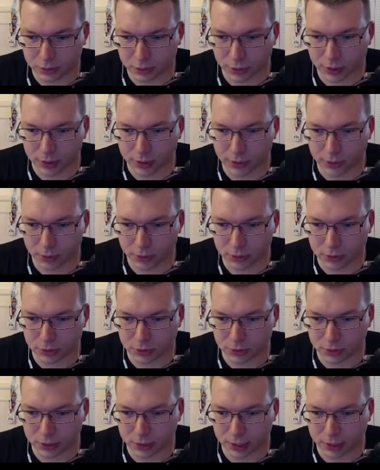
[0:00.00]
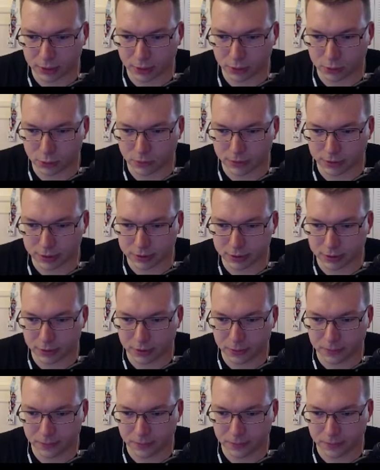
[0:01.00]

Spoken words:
Okay, I want to not go too fast now.